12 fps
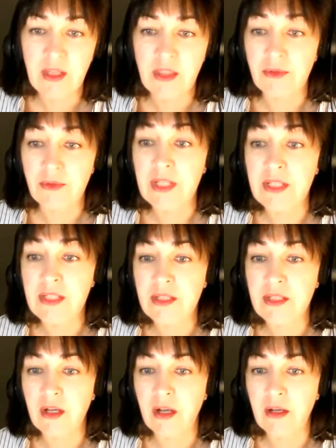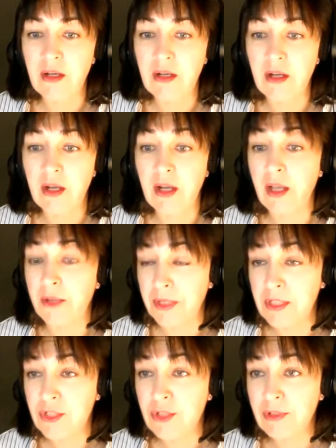There is a
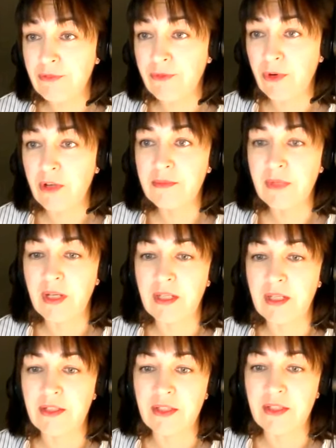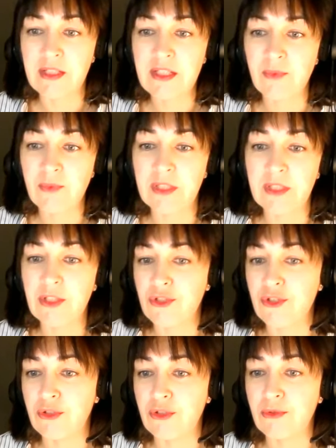hereditary form, and this one is
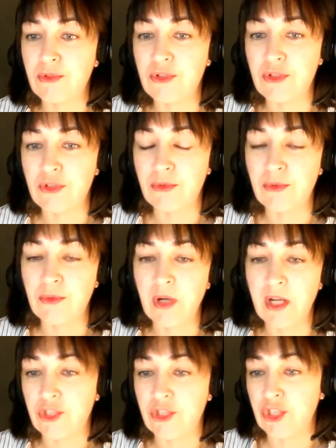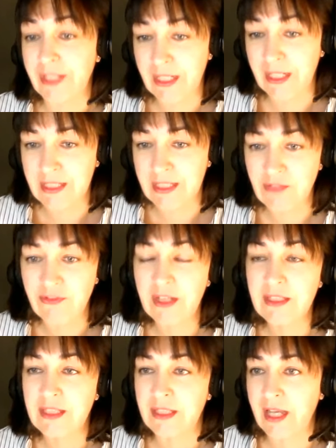due to a genetic
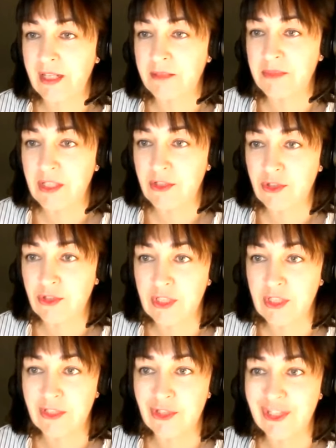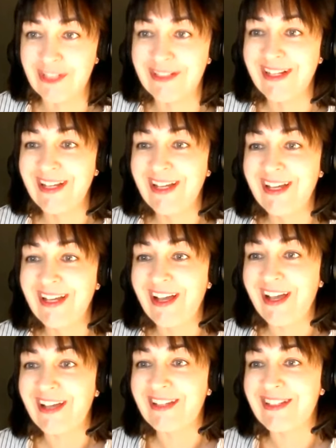defect in ADAMTS13 gene,
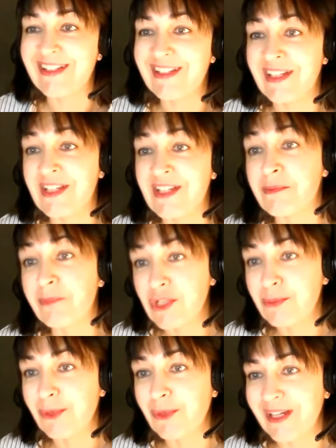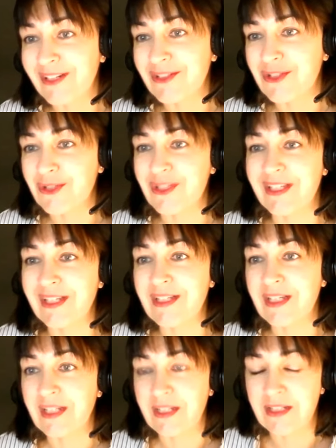and it is much more rare to see it
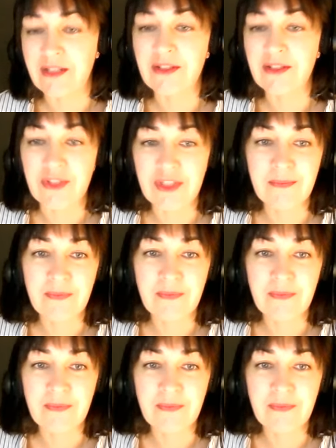in adults,